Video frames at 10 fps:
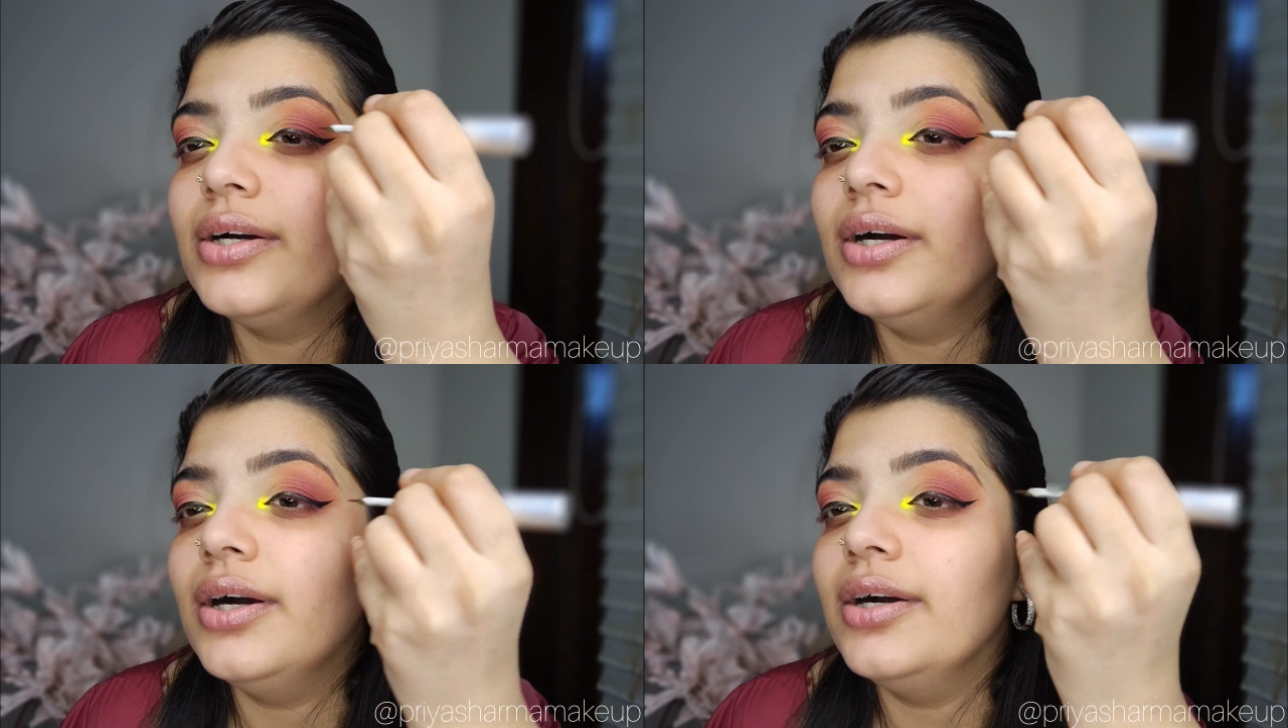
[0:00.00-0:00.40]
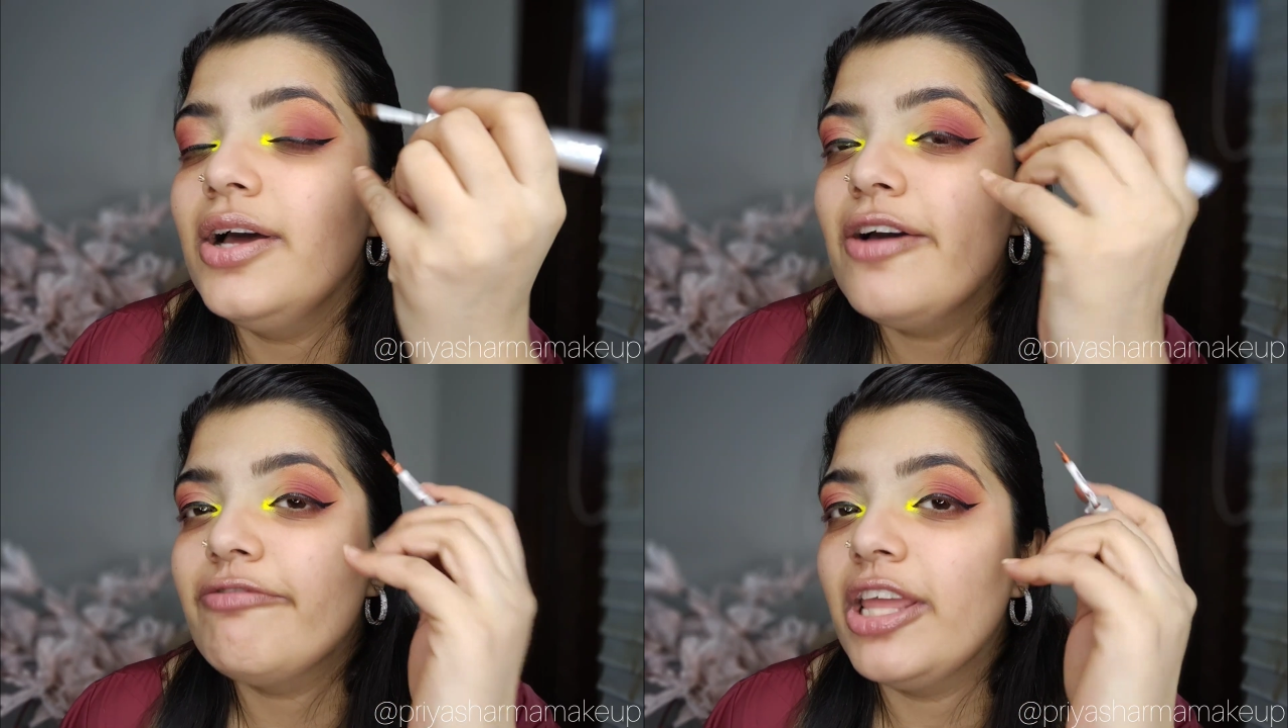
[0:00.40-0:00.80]
putting
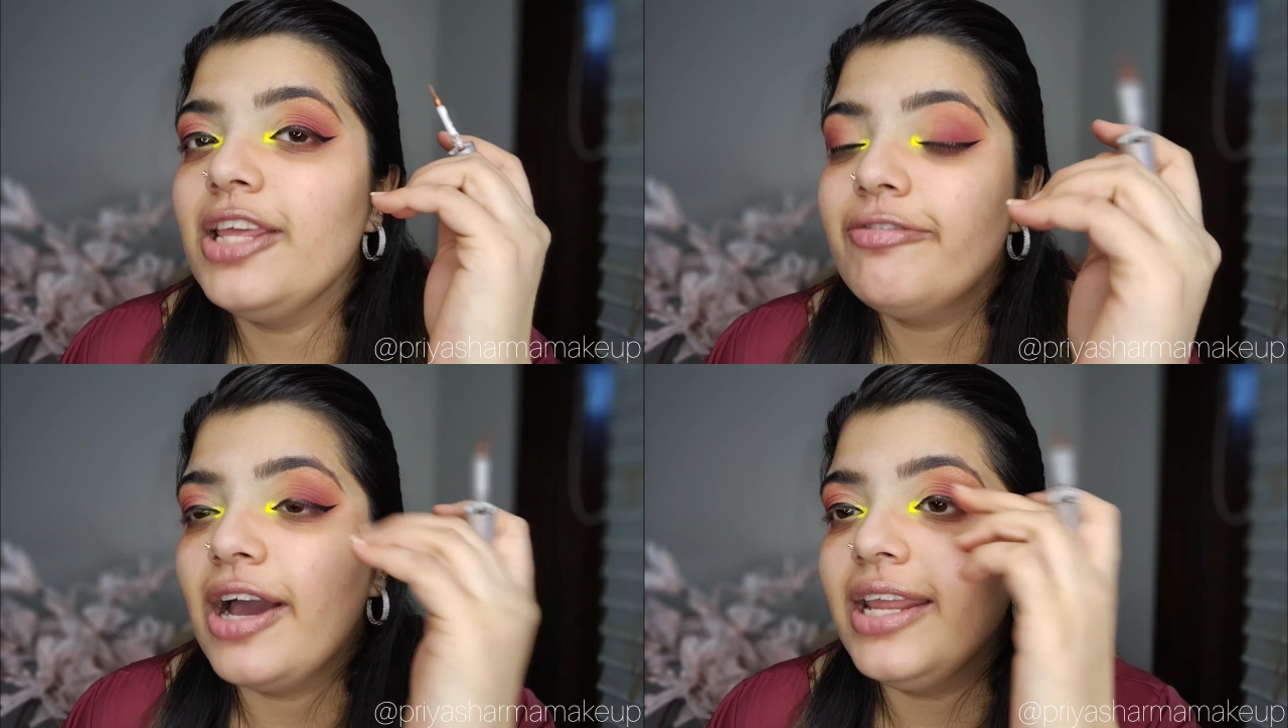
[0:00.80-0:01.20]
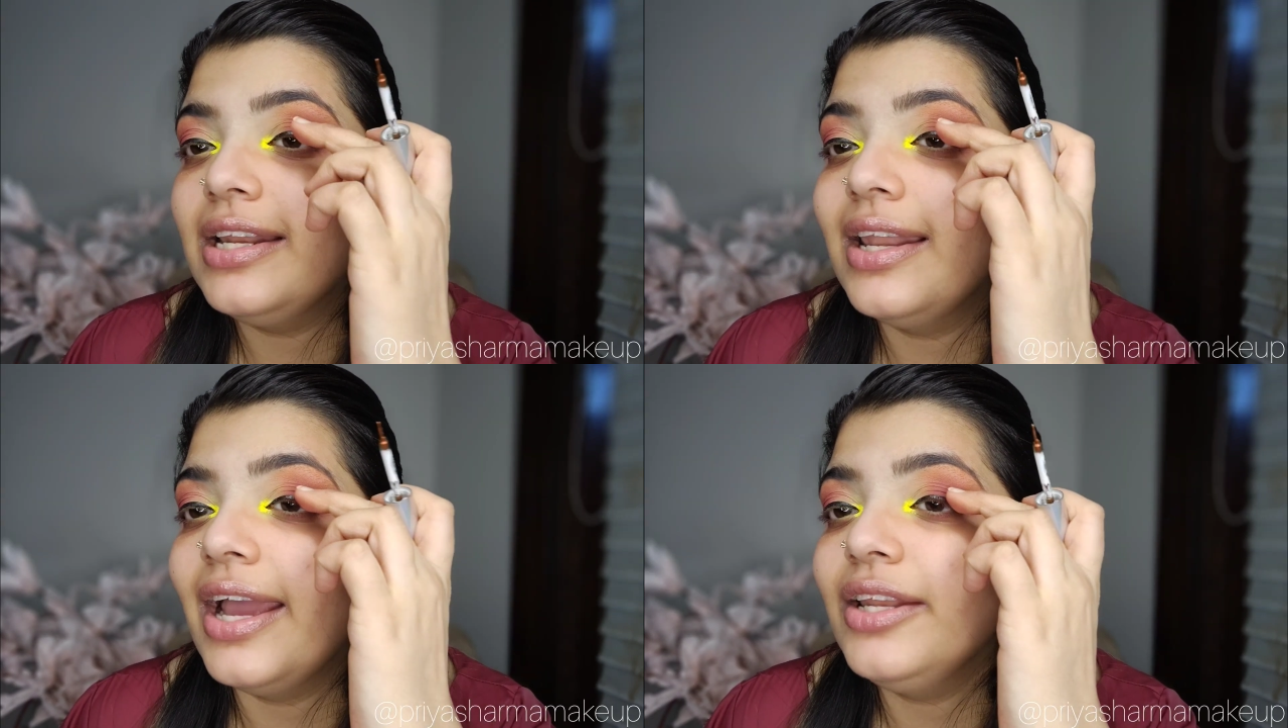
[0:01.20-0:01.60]
a very
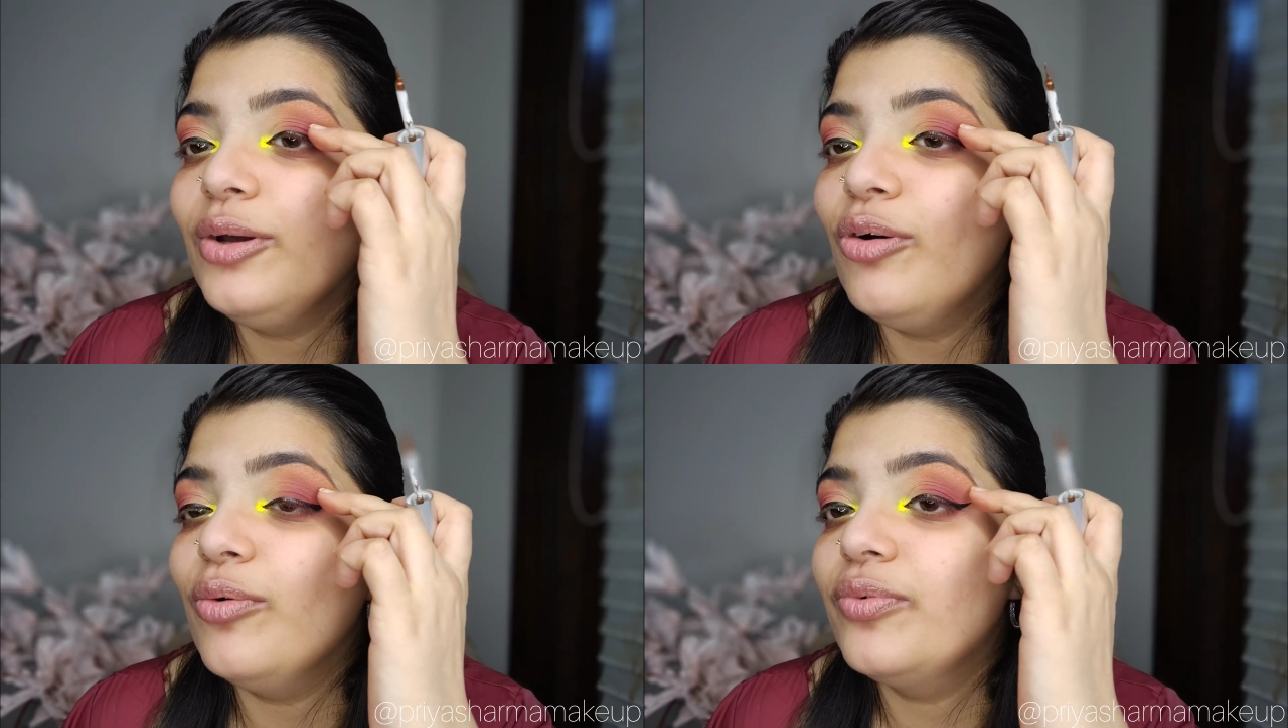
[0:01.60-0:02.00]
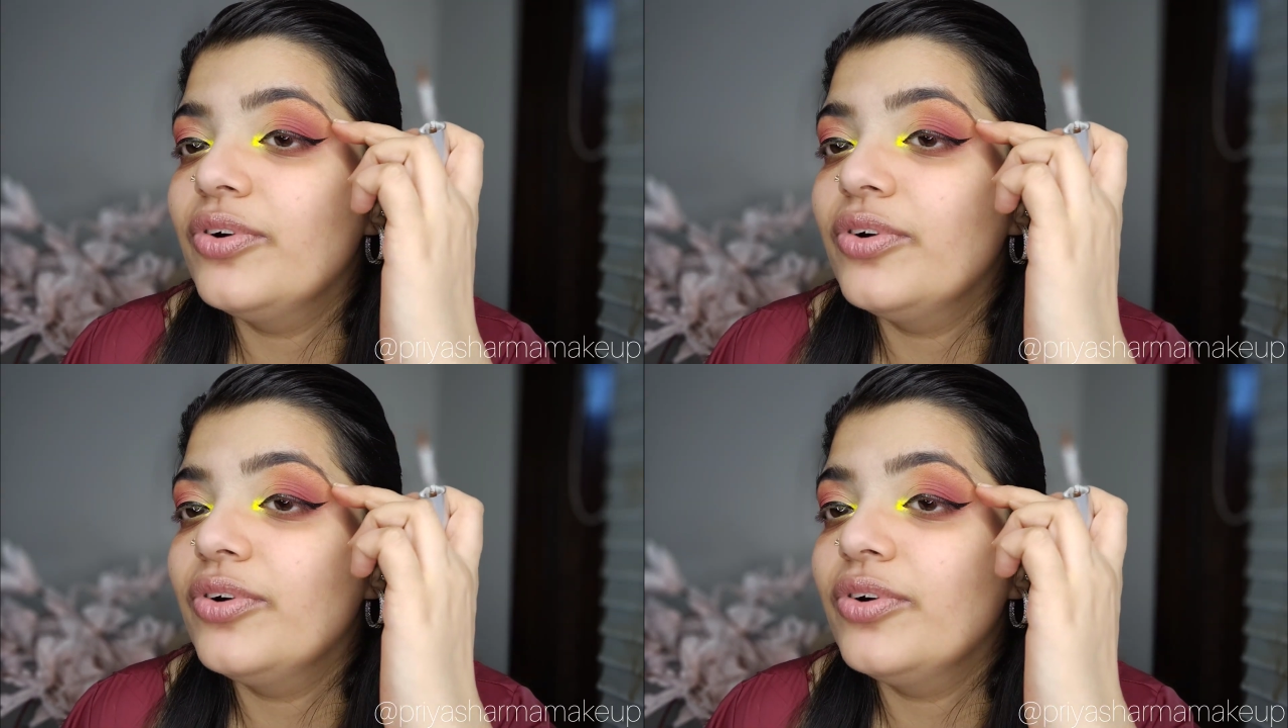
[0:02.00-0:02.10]
fine line